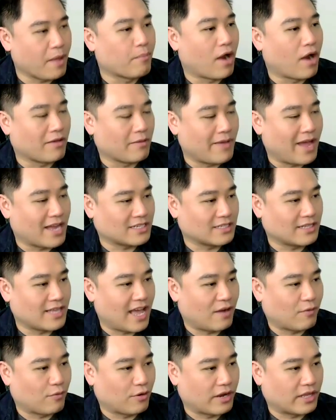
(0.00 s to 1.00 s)
It brought me back
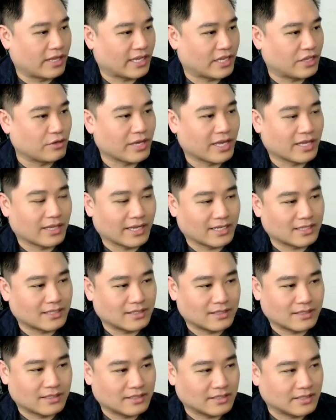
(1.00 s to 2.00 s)
to that where like you get
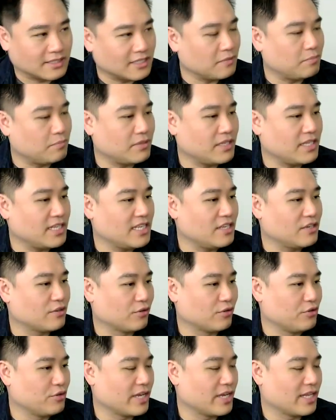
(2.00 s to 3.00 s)
like sleepy
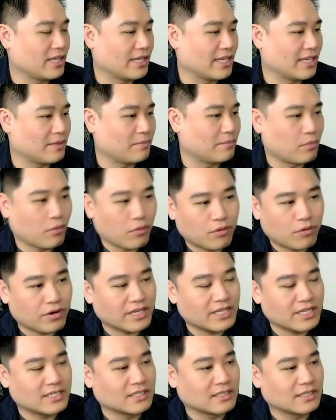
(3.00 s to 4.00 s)
or you get like bored
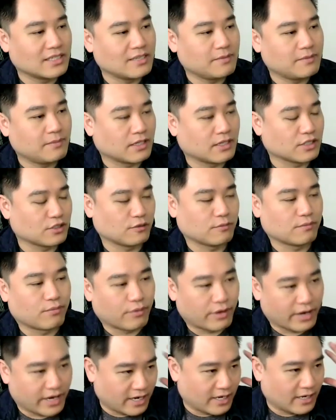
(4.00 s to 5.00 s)
easily because your
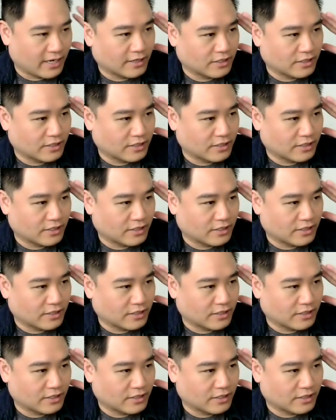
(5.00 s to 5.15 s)
brain